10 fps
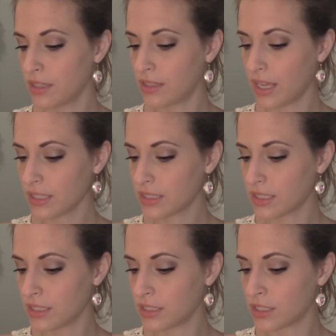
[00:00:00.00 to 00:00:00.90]
Next
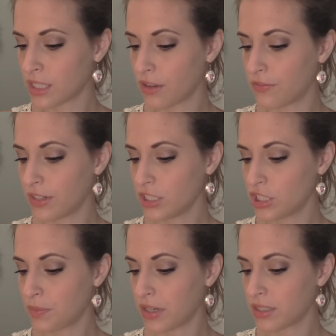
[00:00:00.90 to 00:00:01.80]
is
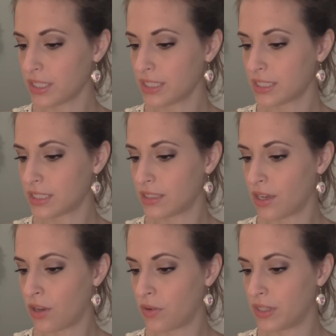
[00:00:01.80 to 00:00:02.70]
Fresh Sparkling
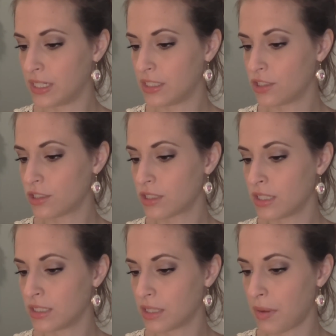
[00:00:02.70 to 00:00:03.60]
Snow, and it
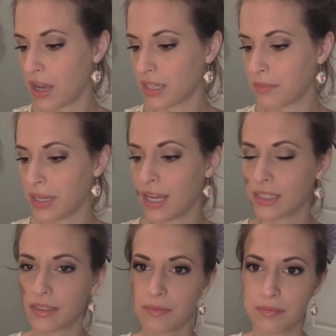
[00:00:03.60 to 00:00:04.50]
just is a
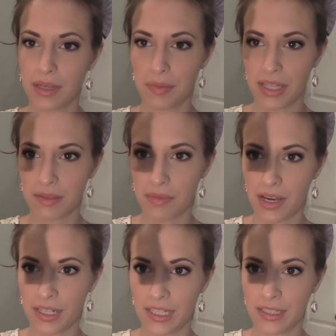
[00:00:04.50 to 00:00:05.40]
Pocketbac by Bath &
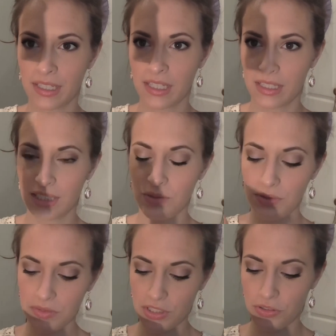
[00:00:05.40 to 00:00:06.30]
Body. This
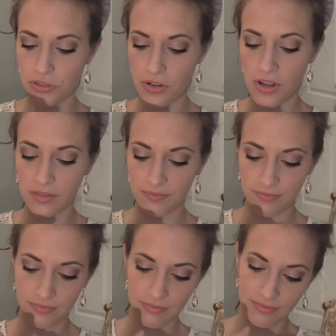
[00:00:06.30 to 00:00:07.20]
one was too strong,
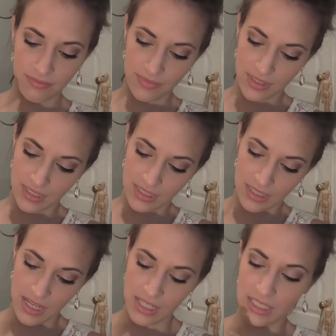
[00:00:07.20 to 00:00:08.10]

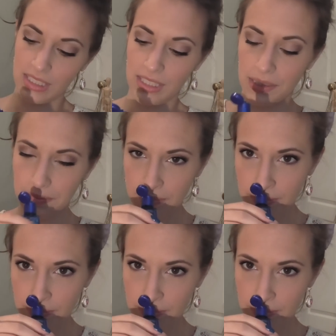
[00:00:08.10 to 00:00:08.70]
honestly.